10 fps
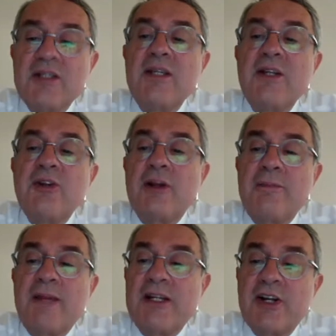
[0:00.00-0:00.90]
anterior
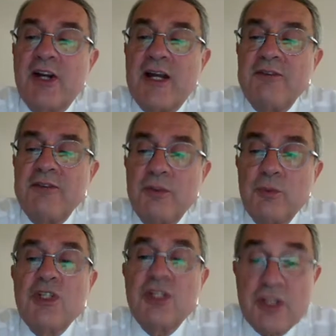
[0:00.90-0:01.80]
lamellar graft,
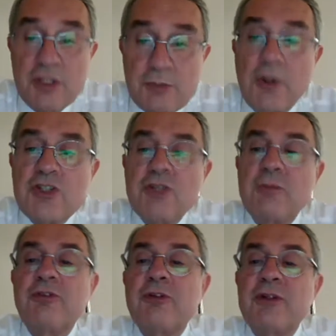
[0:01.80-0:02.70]
which is
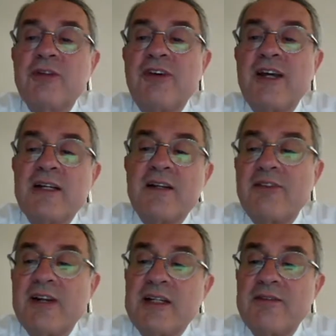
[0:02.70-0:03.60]
responsible for the final
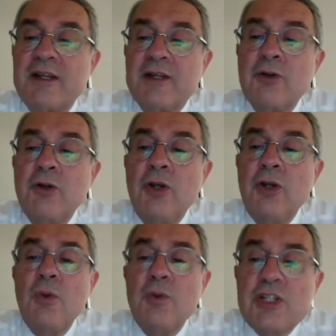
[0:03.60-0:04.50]
refractive error,
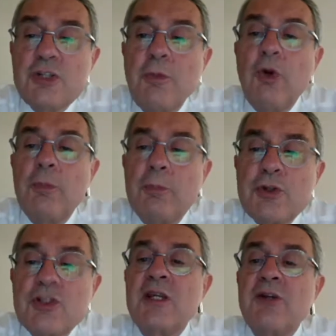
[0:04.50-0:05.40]
with a small
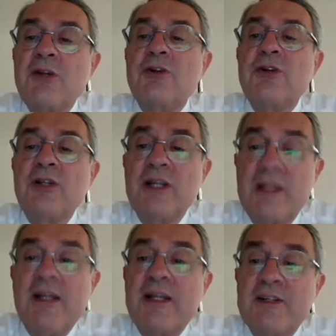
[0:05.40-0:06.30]
posterior
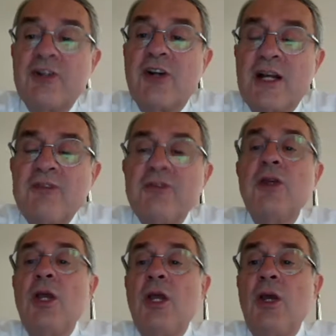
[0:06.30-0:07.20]
lamellar graft,
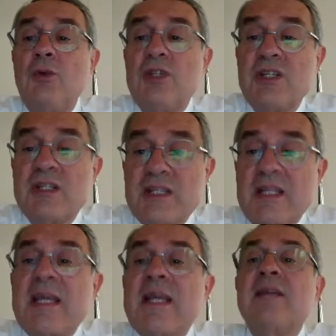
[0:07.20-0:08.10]
which
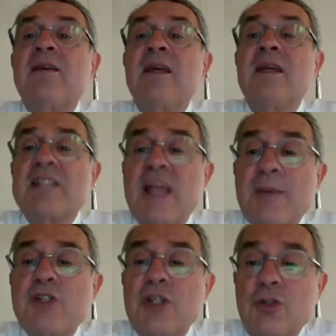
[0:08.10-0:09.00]
instead
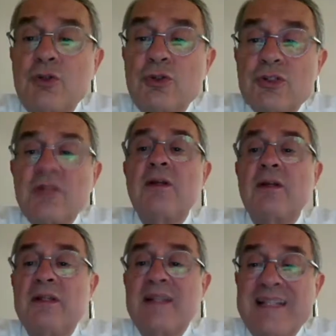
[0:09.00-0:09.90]
substitutes
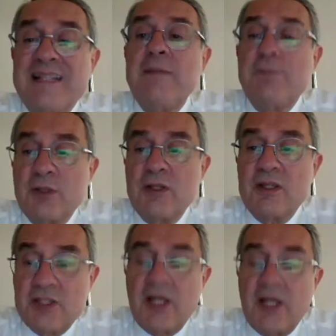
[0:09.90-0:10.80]
the deep
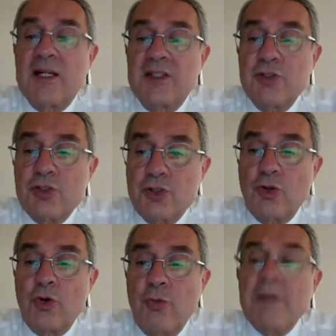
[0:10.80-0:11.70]
scarred
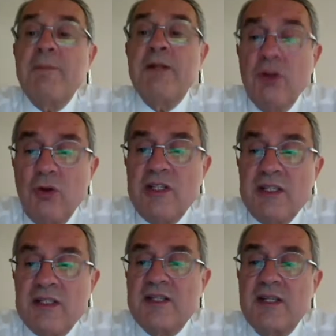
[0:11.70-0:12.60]
stroma, but
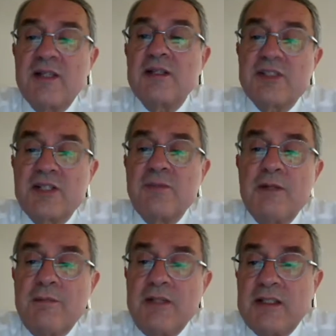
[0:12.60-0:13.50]
only in the central 6
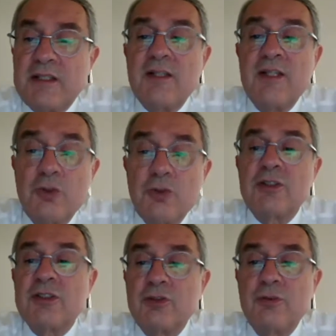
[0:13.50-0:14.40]
millimeter, in
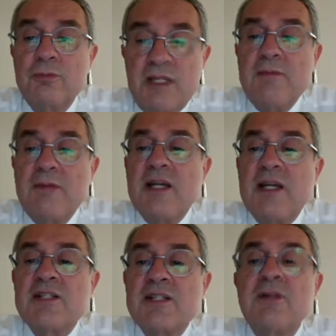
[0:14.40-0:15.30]
order to
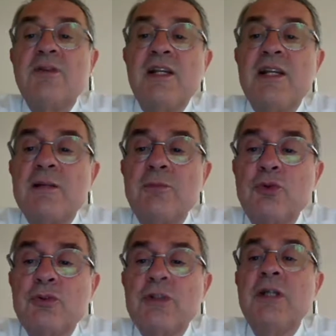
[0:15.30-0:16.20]
minimize endothelial
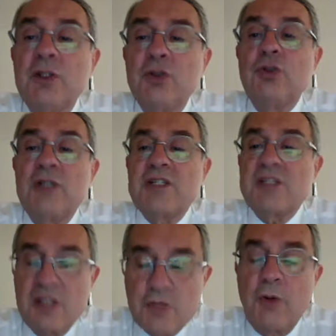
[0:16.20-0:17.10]
removal to
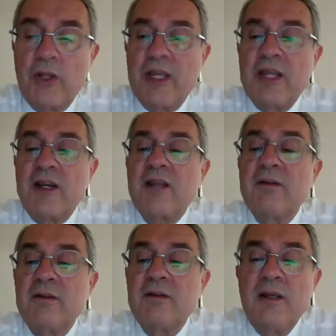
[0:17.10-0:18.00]
this small area
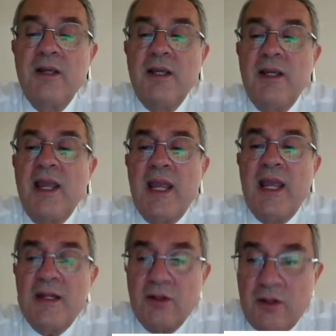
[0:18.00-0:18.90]

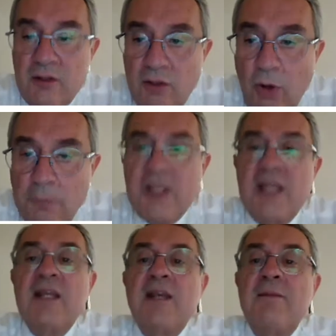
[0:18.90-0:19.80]
and
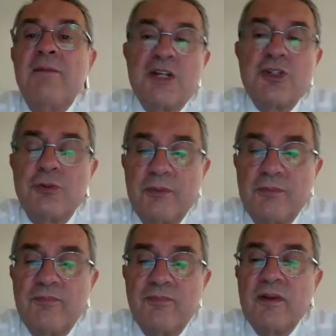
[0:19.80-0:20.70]
obtain the emulsion.
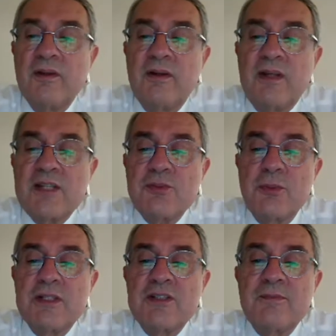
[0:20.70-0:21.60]
Next one.